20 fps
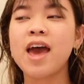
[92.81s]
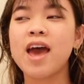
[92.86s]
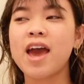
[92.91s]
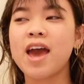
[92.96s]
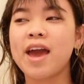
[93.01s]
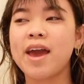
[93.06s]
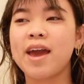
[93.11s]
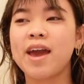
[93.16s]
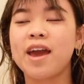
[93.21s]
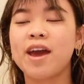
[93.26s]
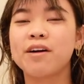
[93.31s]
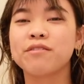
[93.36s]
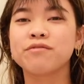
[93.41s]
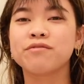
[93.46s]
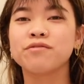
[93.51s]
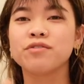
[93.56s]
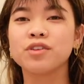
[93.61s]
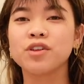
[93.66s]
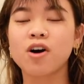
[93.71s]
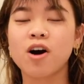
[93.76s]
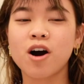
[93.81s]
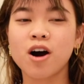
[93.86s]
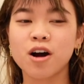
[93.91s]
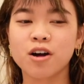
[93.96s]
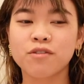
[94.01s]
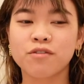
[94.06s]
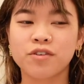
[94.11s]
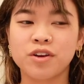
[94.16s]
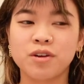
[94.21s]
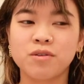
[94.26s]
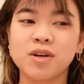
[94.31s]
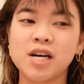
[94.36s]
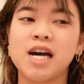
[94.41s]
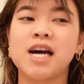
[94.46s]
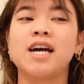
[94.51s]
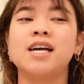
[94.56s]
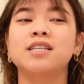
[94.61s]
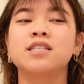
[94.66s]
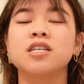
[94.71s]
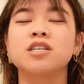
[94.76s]
a vlog for you
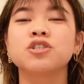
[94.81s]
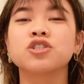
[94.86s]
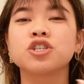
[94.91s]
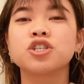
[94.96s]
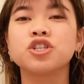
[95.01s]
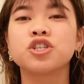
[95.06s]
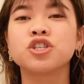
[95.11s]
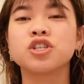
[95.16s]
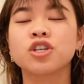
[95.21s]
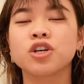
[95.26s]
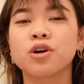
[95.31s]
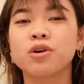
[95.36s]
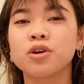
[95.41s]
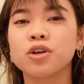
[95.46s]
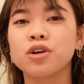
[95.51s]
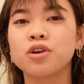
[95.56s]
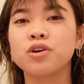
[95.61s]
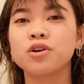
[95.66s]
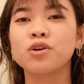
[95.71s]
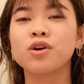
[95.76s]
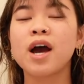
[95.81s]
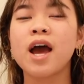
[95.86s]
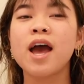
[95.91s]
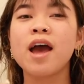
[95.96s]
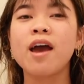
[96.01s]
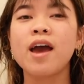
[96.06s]
guys and just show you